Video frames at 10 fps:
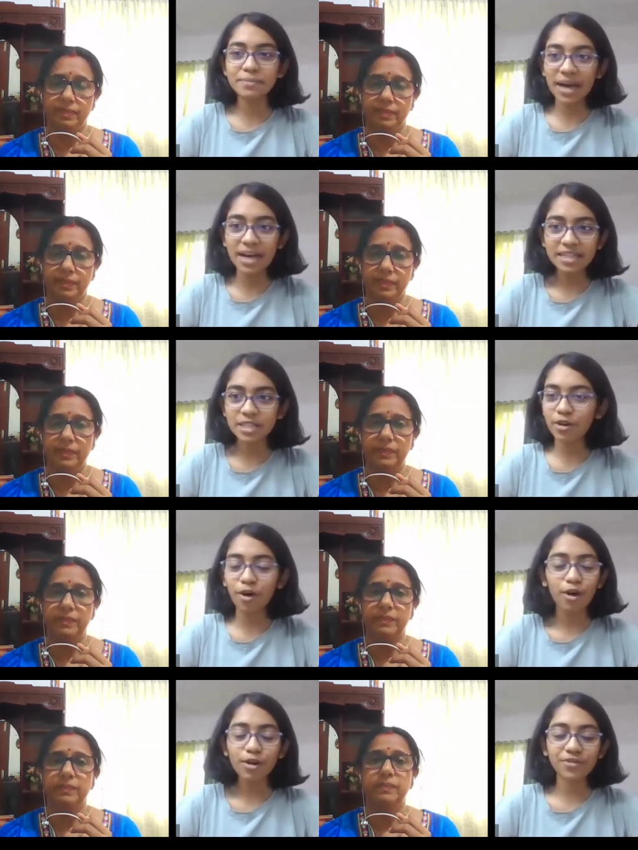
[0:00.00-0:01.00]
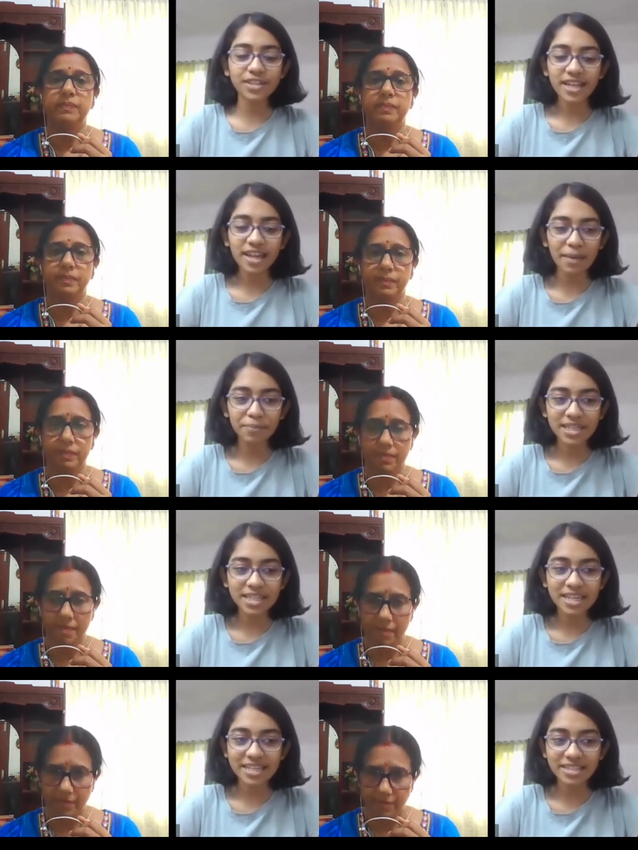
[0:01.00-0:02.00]
Speaker 1: the past, all of it that happened
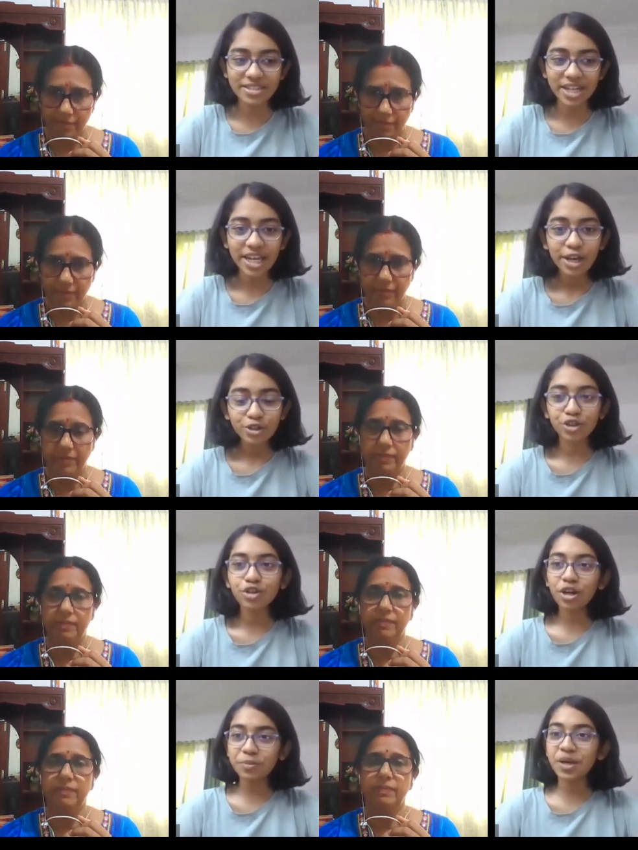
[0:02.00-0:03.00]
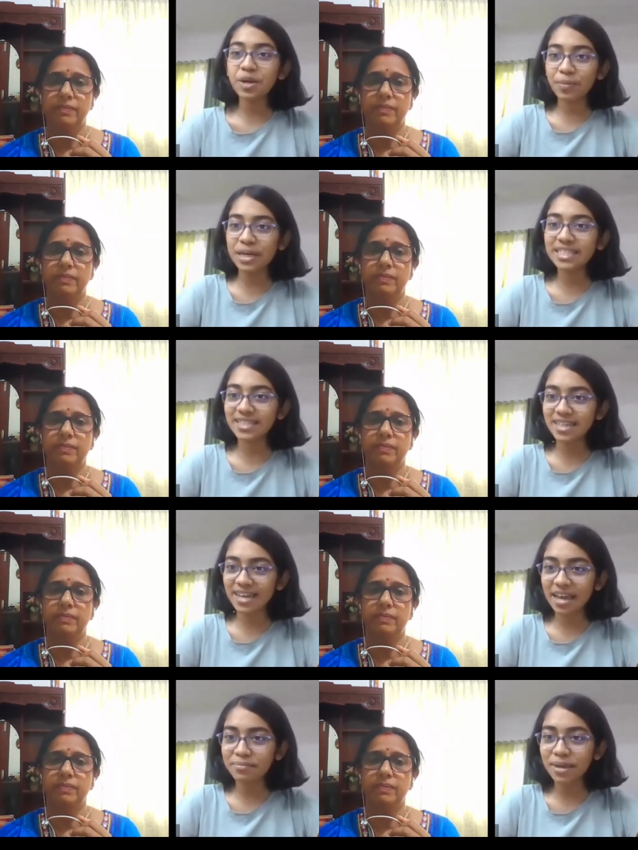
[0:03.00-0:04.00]
in history should not be repeated
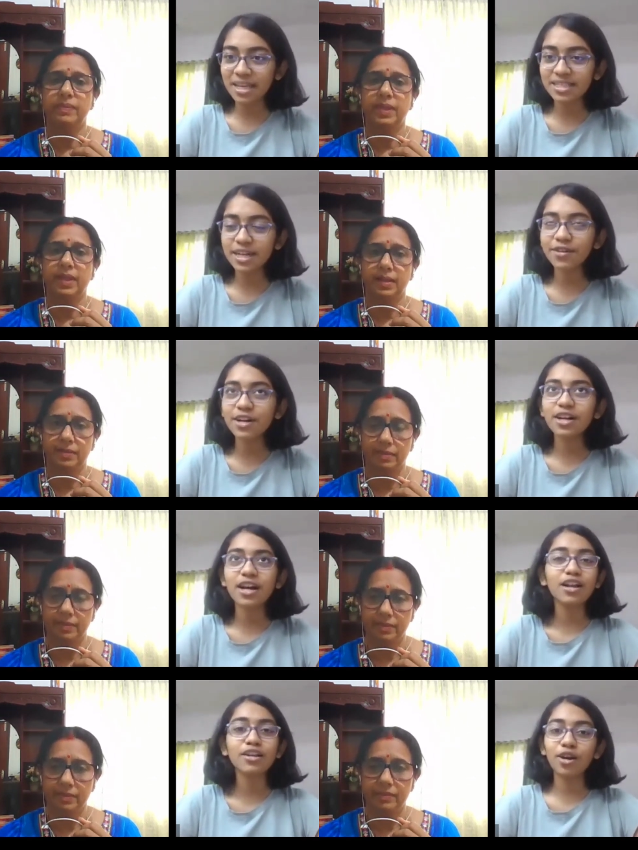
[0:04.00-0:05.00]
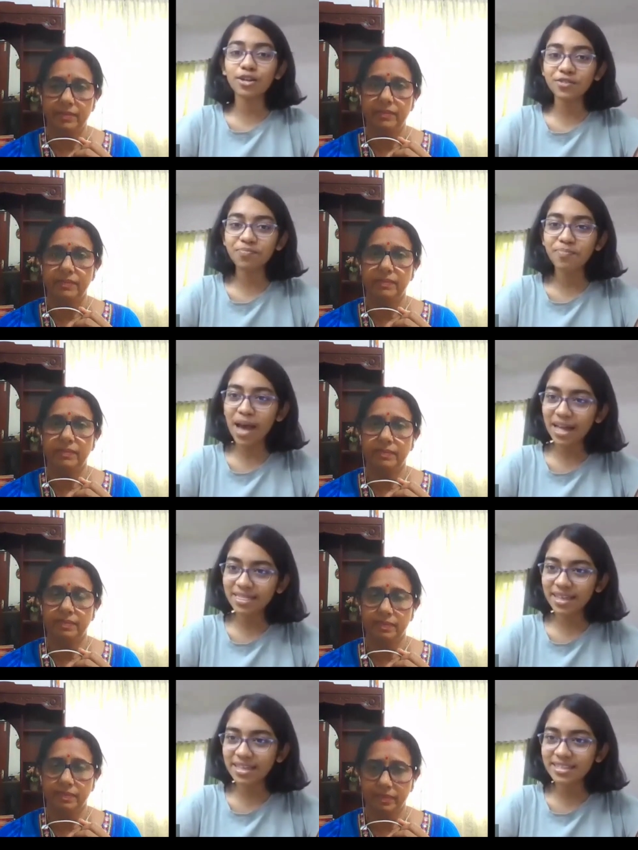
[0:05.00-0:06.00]
again, because there were a lot of bad
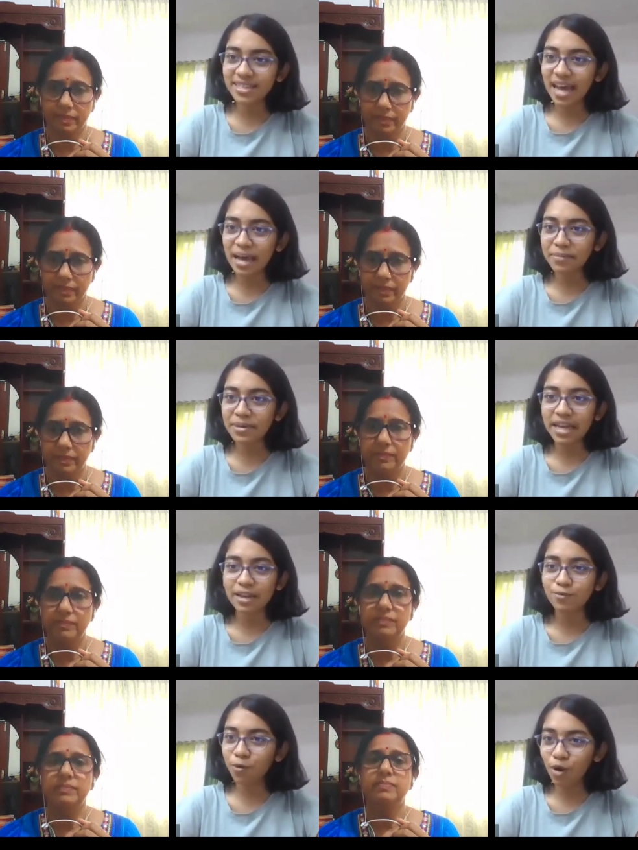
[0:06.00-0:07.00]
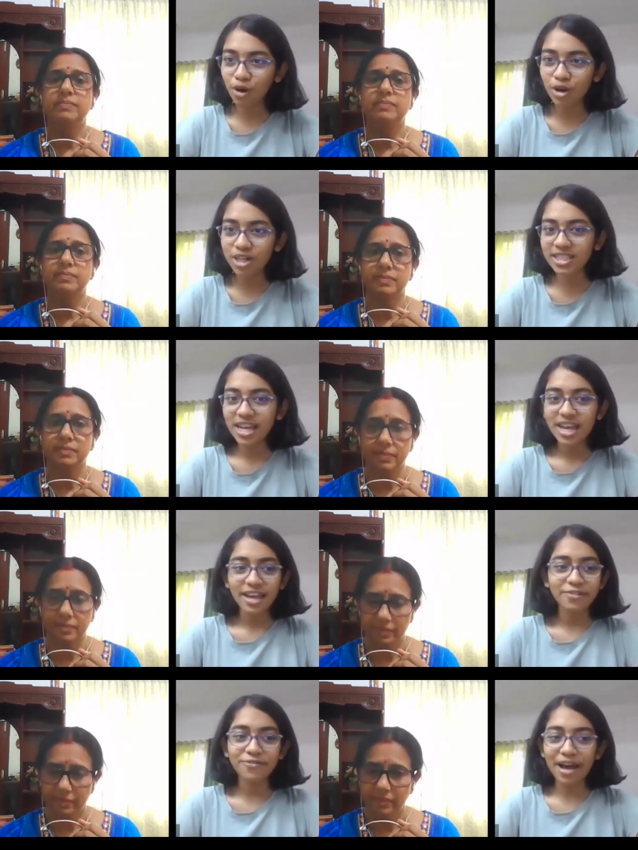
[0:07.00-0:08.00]
things that happened, like wars
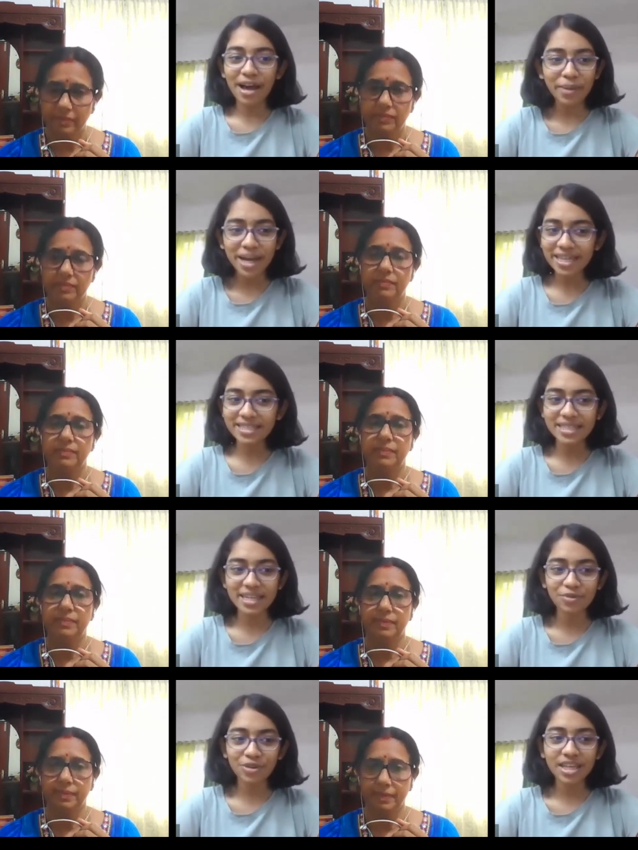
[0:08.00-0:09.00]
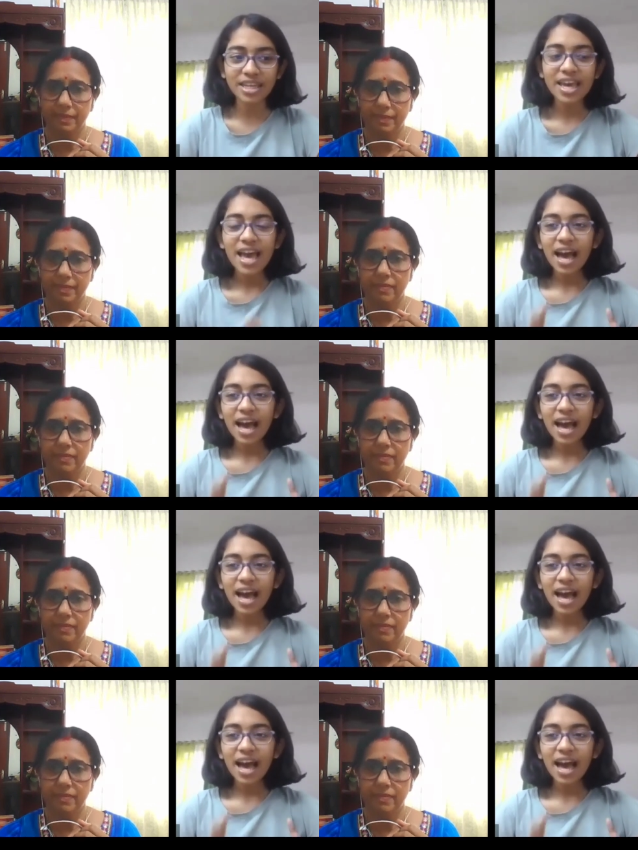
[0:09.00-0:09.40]
and famines and everything.